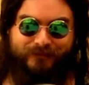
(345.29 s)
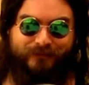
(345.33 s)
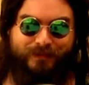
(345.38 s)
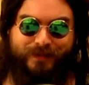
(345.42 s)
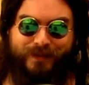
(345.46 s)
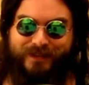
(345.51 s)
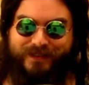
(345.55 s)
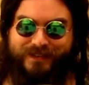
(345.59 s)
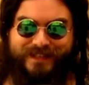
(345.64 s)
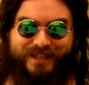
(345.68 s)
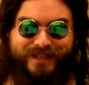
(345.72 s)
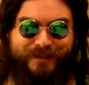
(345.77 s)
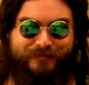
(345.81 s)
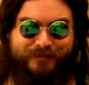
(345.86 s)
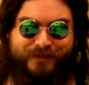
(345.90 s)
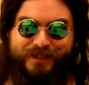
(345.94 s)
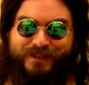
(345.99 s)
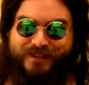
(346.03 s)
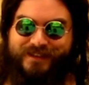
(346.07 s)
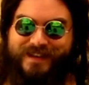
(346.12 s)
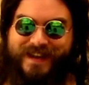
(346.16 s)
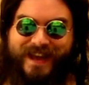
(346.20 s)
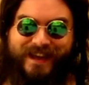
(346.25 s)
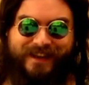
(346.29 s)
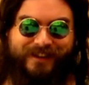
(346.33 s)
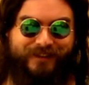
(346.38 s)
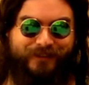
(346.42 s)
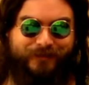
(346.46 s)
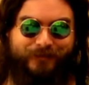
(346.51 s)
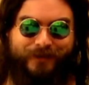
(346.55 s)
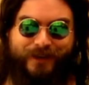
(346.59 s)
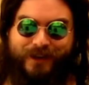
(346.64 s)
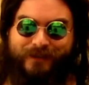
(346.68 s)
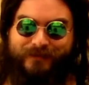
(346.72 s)
Because even your
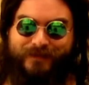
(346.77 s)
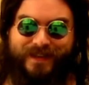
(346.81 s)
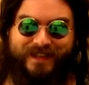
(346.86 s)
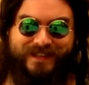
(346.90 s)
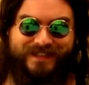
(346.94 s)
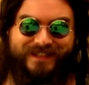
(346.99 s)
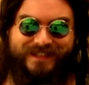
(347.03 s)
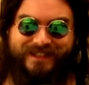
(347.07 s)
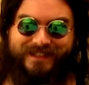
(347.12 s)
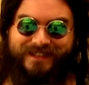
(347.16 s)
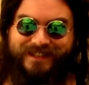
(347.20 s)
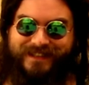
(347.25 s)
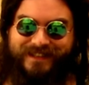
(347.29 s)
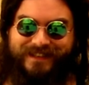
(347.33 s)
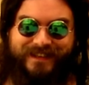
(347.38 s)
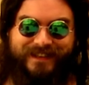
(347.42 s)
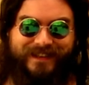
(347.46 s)
negative comments,